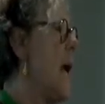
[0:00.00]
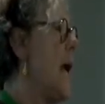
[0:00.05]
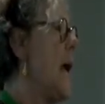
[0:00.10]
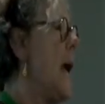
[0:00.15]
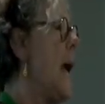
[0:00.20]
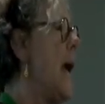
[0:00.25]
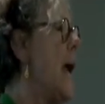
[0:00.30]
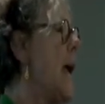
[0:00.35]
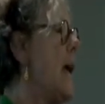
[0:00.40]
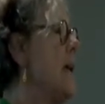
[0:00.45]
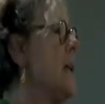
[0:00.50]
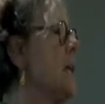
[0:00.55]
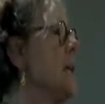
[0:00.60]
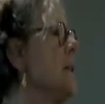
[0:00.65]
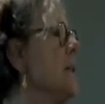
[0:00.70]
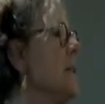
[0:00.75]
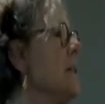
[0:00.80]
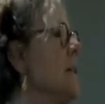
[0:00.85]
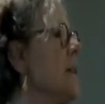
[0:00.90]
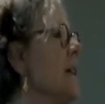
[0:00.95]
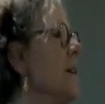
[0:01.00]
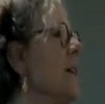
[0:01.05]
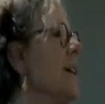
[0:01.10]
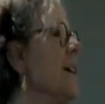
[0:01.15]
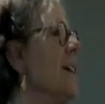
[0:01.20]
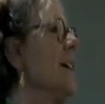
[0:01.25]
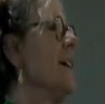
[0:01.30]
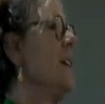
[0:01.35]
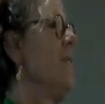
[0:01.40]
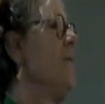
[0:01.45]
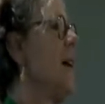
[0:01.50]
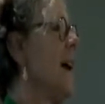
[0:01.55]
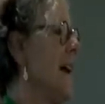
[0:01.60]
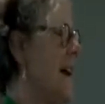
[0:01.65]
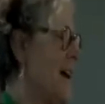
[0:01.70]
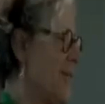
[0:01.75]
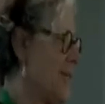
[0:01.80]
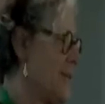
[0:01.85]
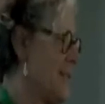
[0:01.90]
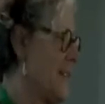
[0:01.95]
And if I
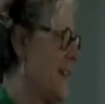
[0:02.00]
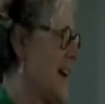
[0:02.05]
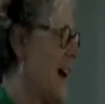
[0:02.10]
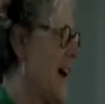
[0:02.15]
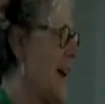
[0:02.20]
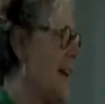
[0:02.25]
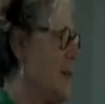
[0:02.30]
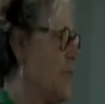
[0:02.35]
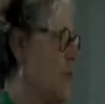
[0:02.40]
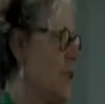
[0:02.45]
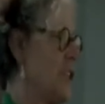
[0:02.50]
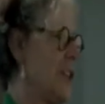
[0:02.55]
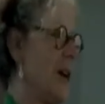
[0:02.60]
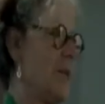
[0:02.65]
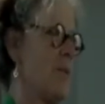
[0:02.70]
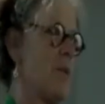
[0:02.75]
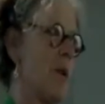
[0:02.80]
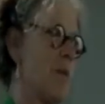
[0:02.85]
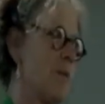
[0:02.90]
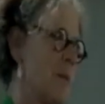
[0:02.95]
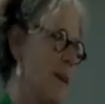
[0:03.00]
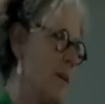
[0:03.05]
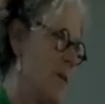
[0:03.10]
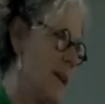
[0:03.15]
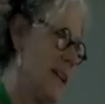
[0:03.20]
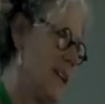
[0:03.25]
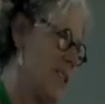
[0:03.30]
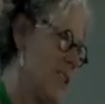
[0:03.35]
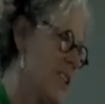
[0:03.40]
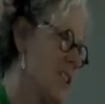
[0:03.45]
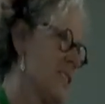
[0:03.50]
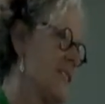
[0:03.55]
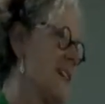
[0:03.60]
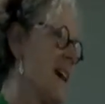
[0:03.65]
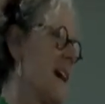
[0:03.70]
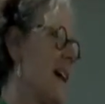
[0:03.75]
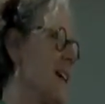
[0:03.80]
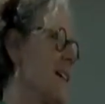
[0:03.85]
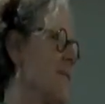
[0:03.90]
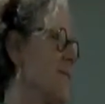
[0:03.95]
have time, which I probably will not
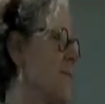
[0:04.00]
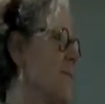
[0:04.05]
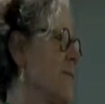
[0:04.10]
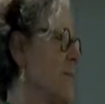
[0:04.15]
have,